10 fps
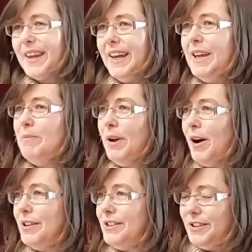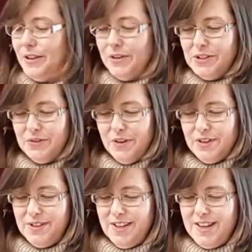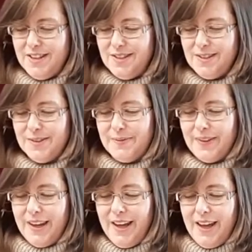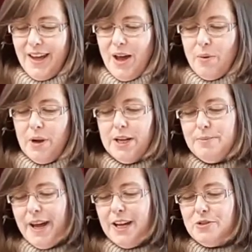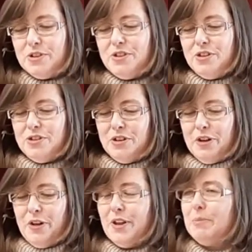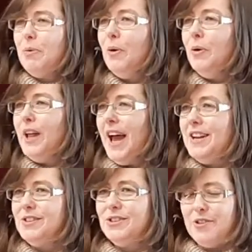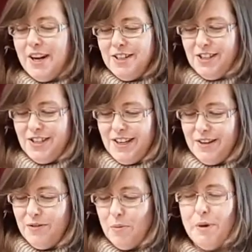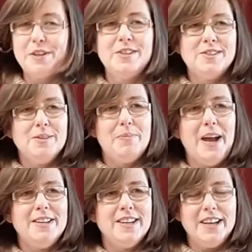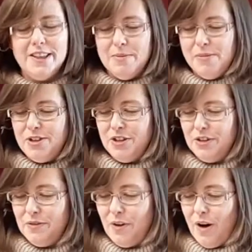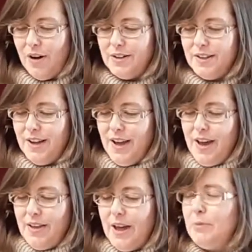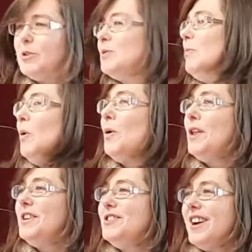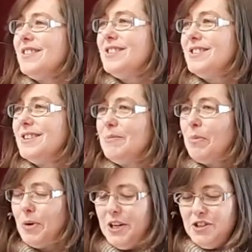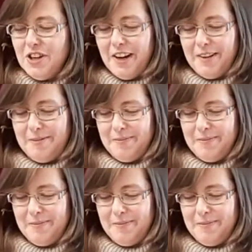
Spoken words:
He planted those first seeds. Well, it may interest you to know that Paul had a strategy for participating in the mission of God that was more than just preaching.